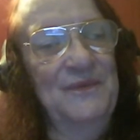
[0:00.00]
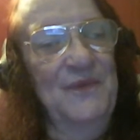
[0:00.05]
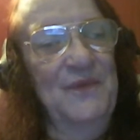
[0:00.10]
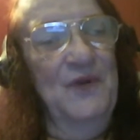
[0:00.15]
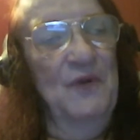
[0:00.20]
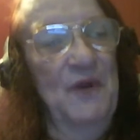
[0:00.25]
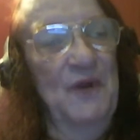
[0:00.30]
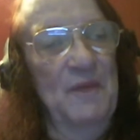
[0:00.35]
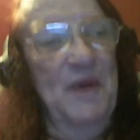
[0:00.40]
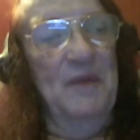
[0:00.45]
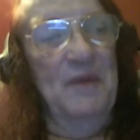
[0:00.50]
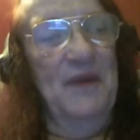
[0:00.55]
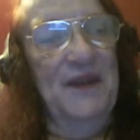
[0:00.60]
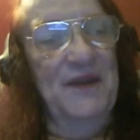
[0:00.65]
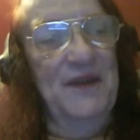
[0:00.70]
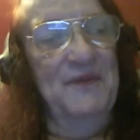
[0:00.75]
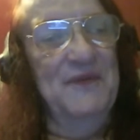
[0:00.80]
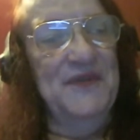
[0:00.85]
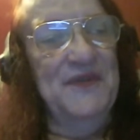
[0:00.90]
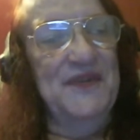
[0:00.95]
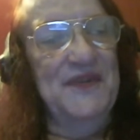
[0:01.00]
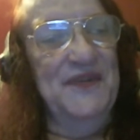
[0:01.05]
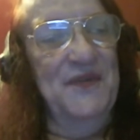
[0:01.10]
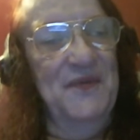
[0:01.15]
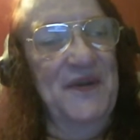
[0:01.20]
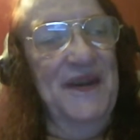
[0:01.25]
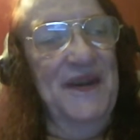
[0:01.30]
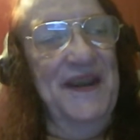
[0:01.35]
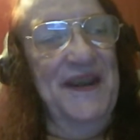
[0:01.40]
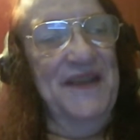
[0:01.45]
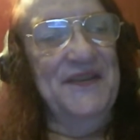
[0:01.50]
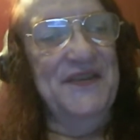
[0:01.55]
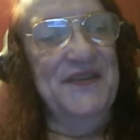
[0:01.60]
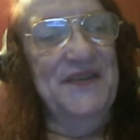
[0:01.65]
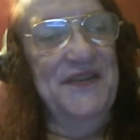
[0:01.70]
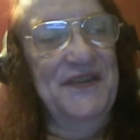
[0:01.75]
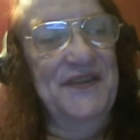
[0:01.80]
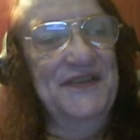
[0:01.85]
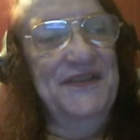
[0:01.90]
when a Republican was in the White House.